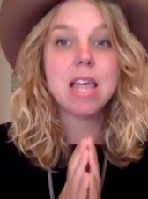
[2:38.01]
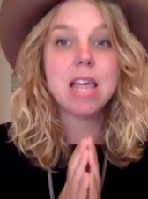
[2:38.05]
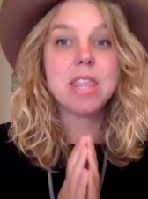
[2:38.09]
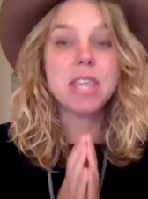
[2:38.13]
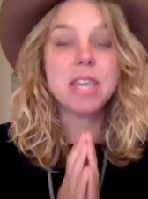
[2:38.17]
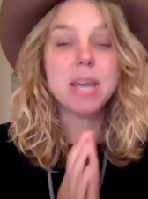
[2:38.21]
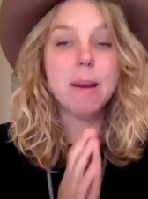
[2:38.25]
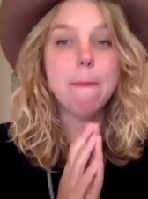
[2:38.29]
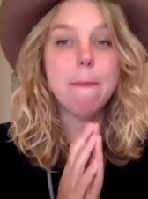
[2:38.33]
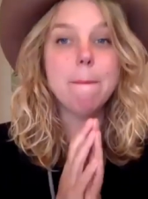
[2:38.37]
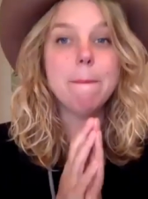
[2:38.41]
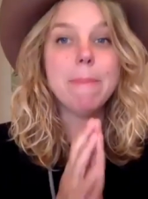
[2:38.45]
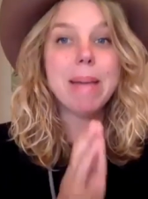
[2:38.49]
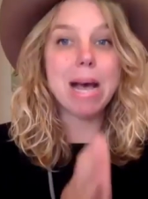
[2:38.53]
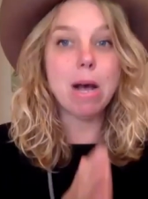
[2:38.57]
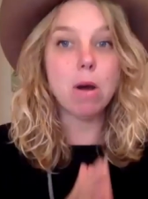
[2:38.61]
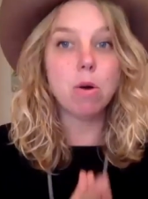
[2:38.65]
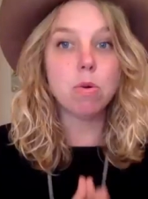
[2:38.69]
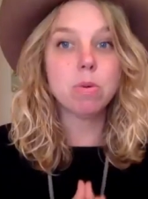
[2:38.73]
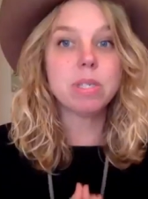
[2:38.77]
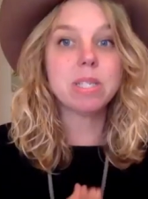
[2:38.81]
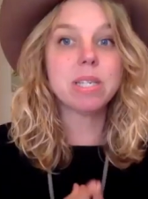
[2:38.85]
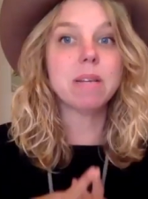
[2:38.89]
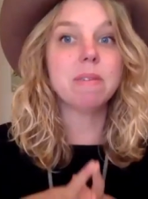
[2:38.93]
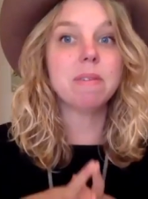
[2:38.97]
the
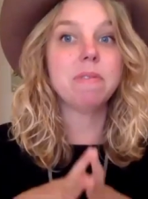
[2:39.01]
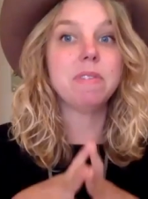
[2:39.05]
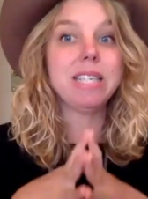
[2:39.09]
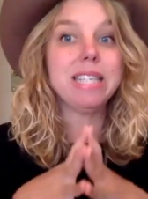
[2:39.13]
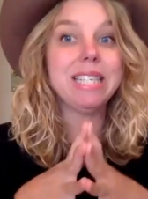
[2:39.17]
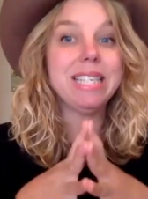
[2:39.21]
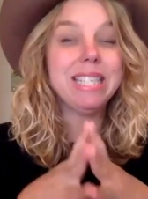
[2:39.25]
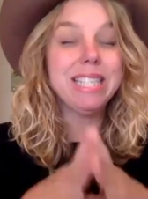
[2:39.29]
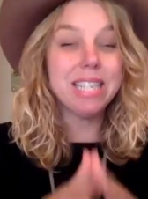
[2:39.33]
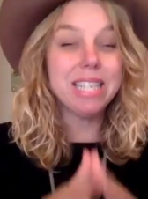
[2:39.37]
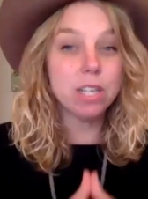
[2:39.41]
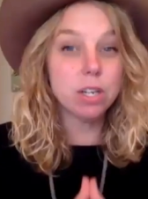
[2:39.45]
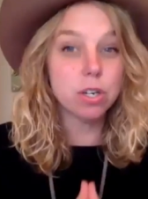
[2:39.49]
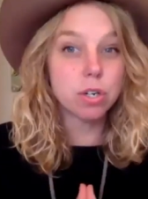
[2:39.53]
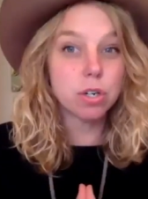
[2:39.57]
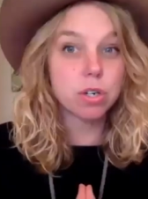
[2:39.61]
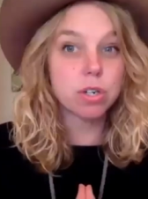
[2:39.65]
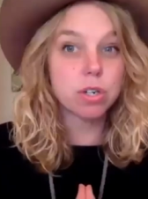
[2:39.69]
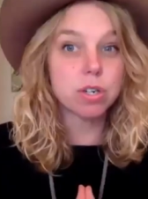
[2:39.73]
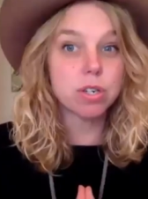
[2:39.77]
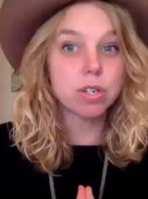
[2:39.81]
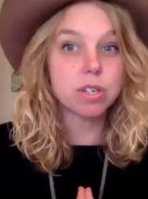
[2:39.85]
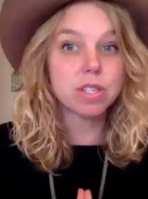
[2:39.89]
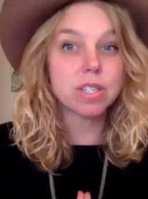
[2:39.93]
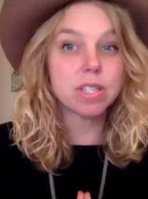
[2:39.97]
amount of
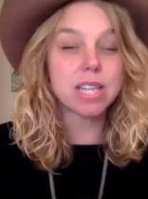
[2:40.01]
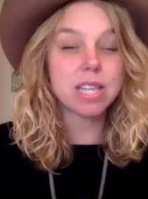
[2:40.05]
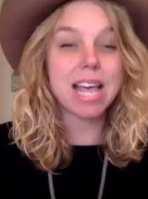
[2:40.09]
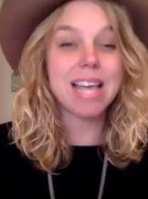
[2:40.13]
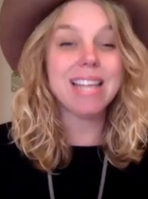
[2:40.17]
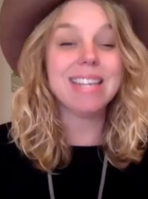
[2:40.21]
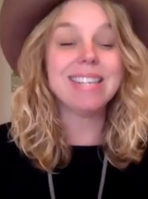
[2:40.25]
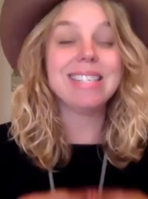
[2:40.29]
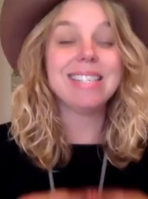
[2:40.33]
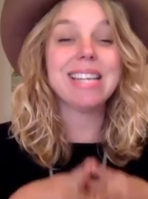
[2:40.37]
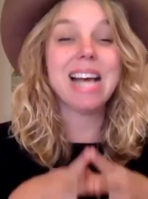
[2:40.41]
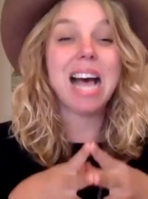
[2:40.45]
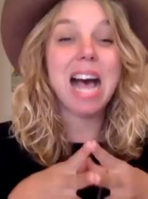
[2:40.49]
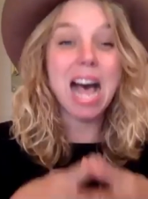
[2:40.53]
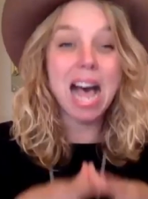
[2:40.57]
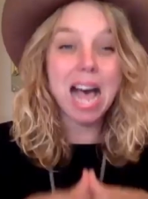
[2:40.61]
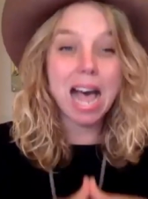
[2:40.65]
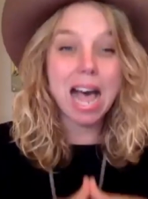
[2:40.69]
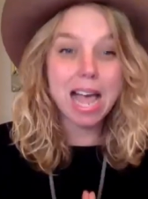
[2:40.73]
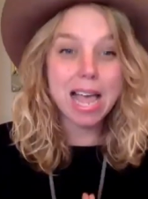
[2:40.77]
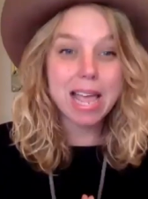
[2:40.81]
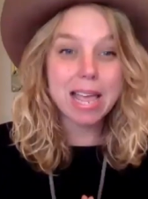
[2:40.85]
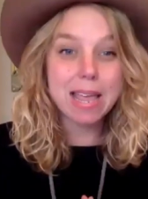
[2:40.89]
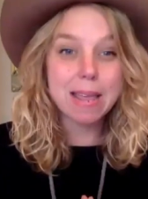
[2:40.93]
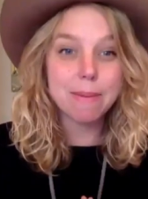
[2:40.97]
years and
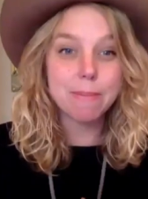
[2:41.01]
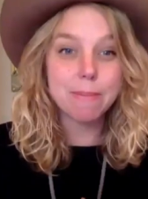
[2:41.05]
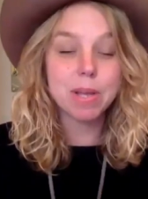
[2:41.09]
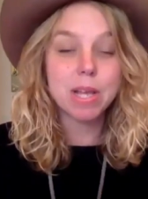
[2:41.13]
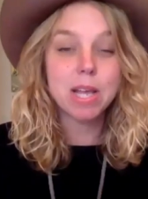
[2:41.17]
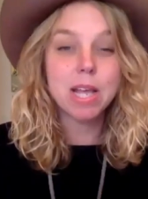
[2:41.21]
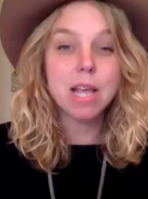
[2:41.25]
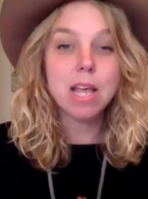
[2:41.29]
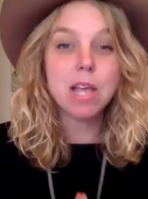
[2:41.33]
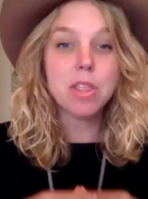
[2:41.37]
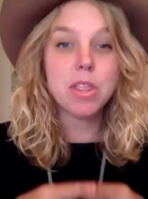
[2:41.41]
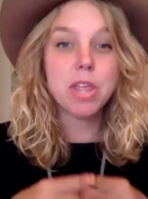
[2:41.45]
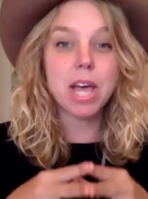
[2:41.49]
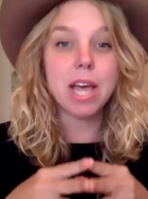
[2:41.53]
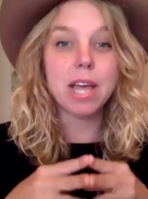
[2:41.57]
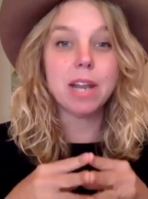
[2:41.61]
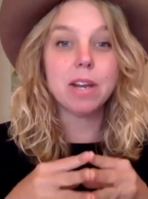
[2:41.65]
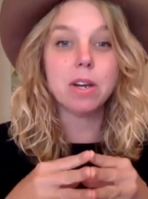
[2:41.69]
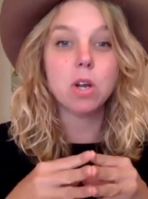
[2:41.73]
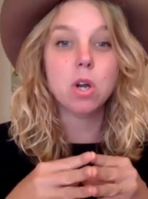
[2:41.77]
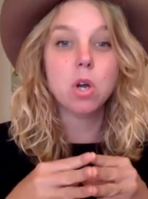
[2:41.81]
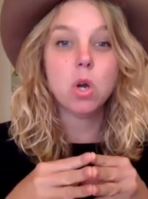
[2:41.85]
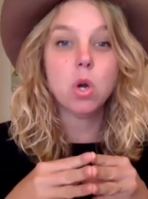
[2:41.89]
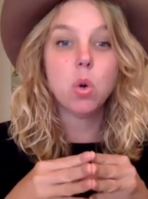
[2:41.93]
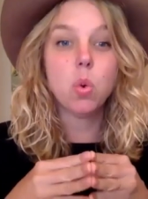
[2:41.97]
time
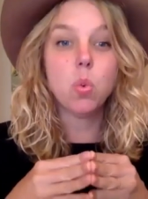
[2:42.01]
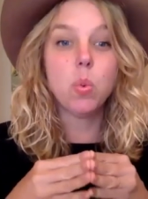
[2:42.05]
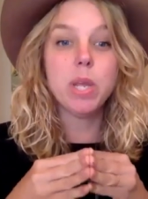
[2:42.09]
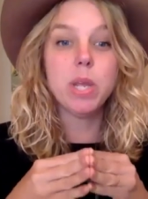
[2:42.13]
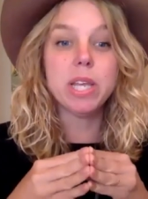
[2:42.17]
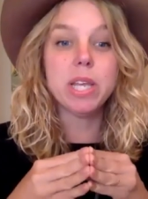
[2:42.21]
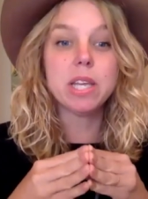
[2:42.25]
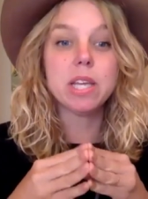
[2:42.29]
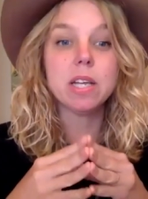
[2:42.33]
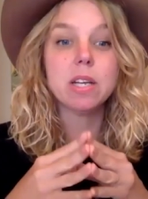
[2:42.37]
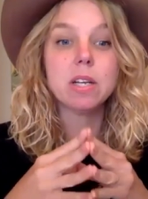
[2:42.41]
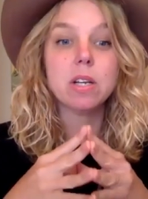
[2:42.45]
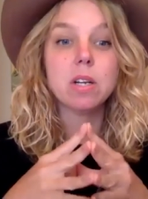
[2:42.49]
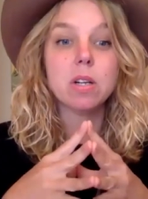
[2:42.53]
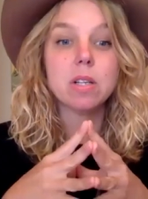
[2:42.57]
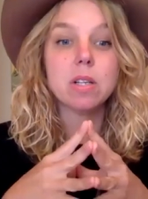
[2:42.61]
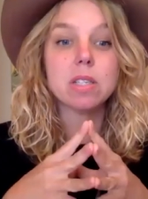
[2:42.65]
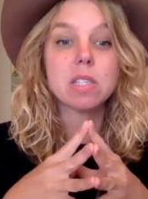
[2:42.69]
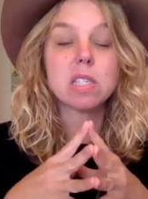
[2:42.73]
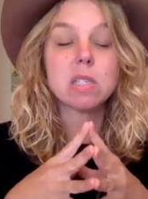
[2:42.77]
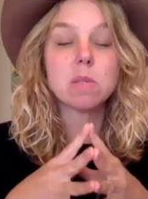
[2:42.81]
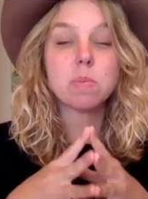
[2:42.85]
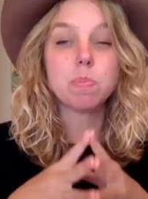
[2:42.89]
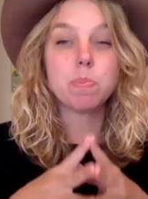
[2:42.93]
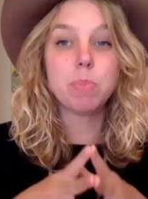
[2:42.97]
that we can
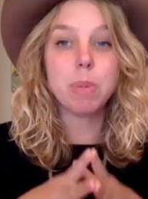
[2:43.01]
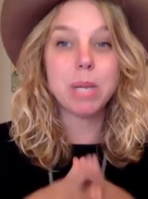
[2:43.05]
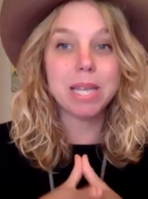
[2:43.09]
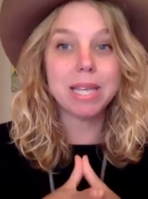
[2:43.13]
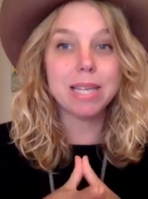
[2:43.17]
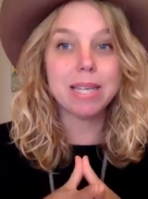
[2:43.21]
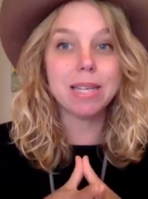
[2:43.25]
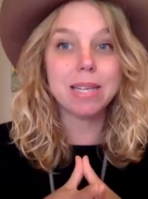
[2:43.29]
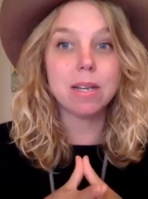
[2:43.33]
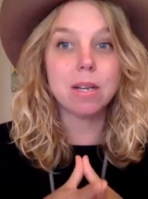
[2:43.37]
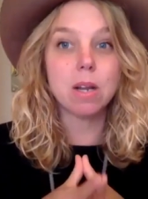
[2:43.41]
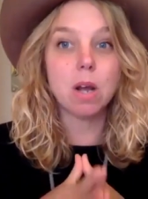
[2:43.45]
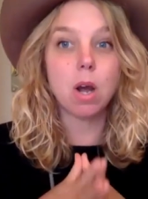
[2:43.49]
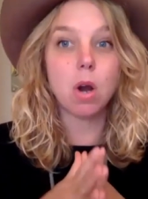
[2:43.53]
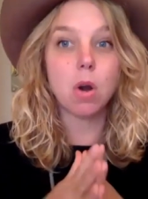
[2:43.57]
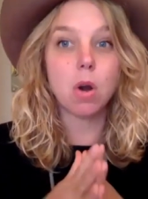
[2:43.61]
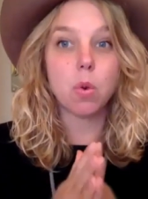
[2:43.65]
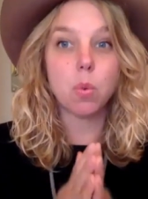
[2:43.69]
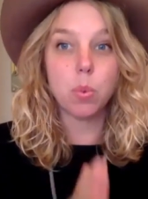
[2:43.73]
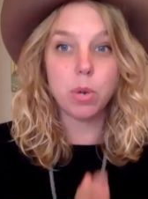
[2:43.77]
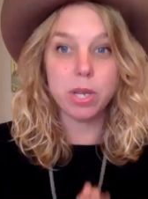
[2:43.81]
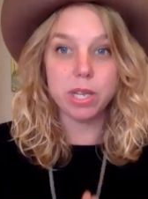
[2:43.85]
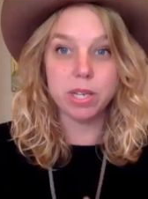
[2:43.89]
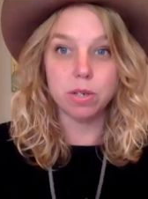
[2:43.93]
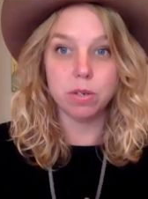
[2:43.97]
spin
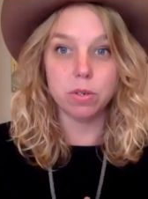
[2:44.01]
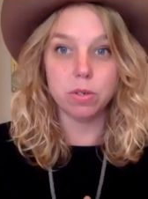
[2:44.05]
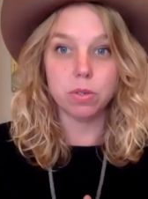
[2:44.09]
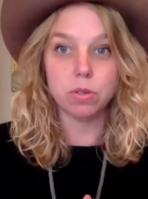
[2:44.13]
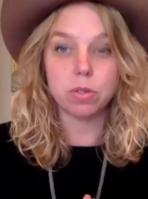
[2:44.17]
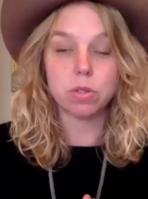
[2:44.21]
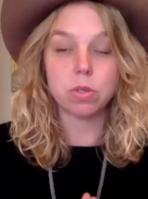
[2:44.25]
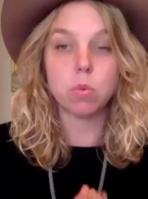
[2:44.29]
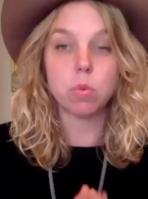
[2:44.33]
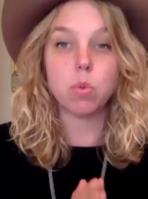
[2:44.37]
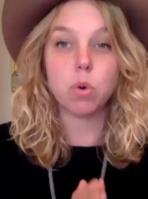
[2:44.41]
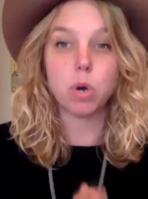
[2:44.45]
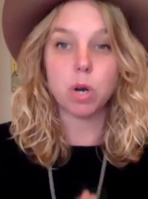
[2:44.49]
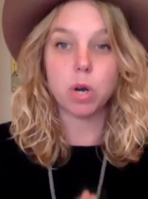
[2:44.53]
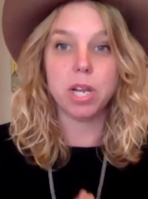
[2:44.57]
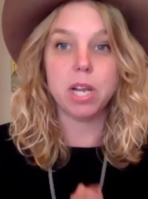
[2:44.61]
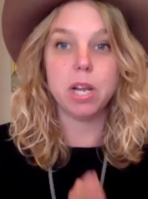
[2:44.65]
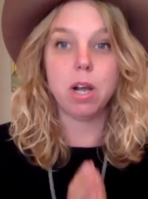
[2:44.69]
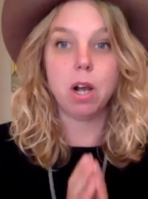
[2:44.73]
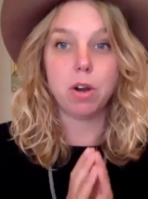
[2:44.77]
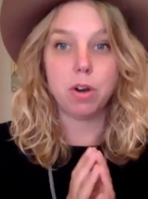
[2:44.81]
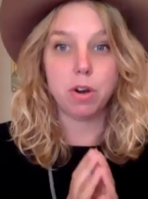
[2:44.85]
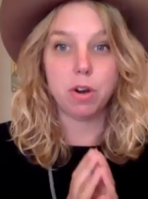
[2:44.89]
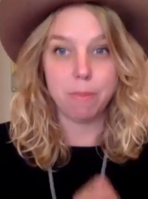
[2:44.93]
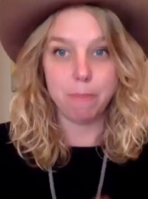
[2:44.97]
our wheels working
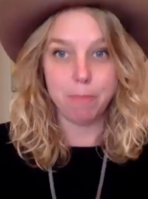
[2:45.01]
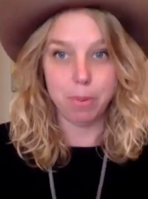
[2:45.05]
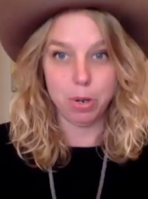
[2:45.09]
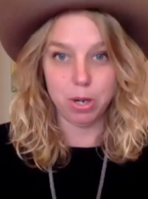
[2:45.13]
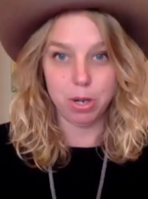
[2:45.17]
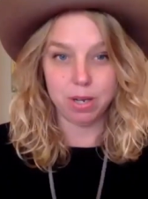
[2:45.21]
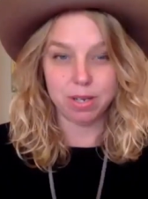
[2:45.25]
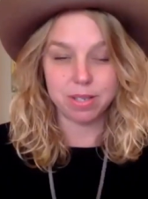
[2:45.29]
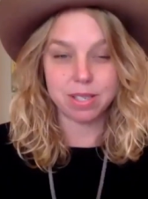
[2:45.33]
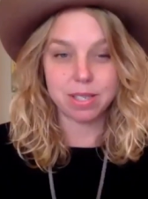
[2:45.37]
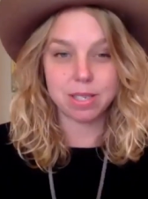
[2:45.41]
on our books.